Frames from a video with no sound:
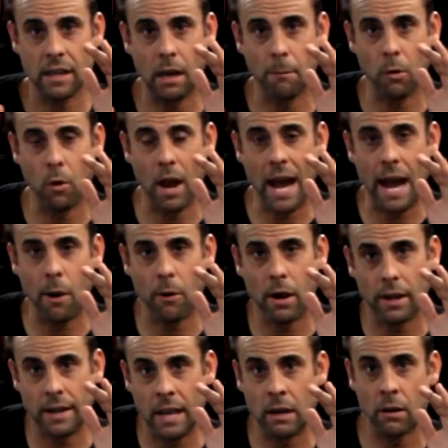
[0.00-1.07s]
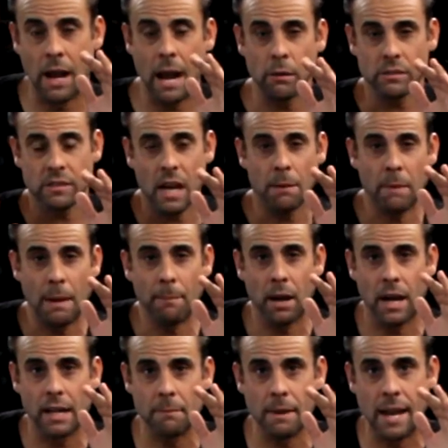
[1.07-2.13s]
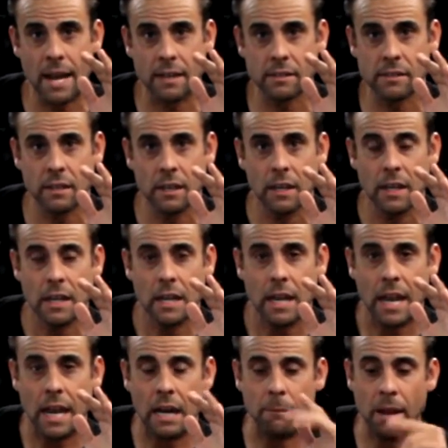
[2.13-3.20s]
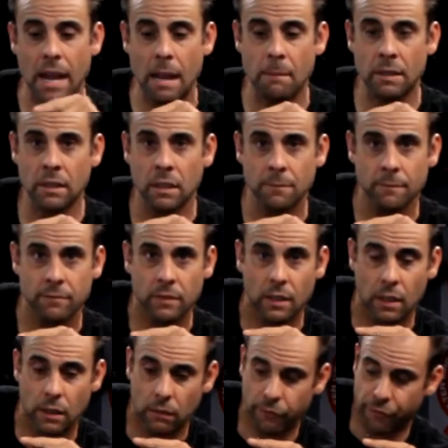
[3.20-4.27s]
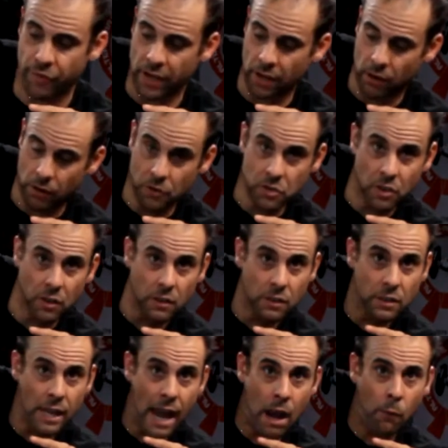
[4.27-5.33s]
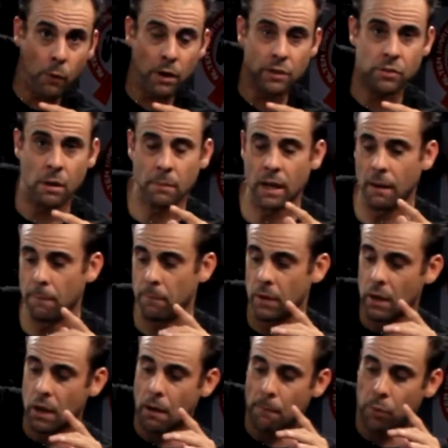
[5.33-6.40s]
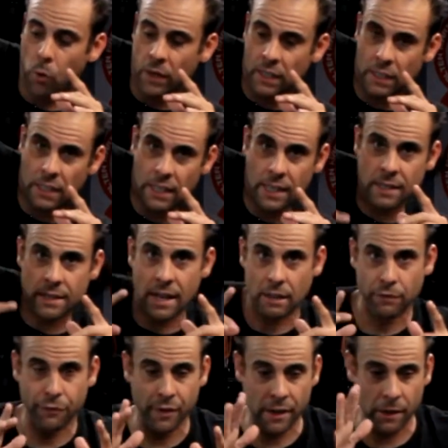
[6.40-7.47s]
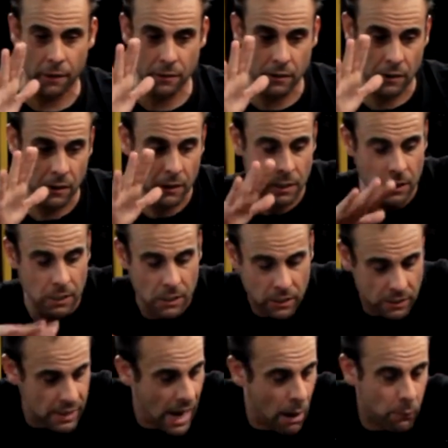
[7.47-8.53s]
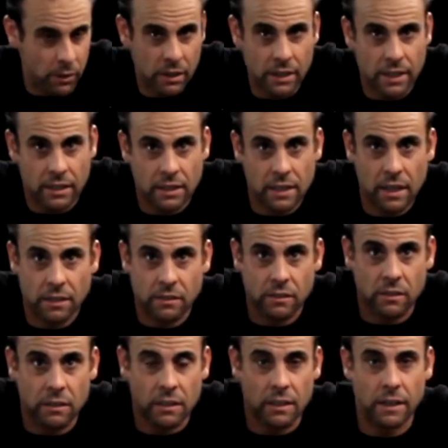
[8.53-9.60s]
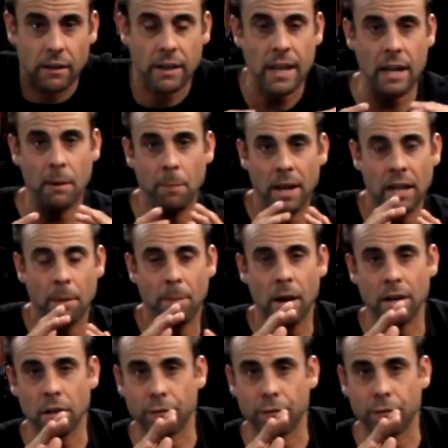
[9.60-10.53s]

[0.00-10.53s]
elbow out. Again, I'm outside my body mass and I'm aiming the fingers downward. So I'm kind of pointing the index fingers downward like this in here. Again, depending upon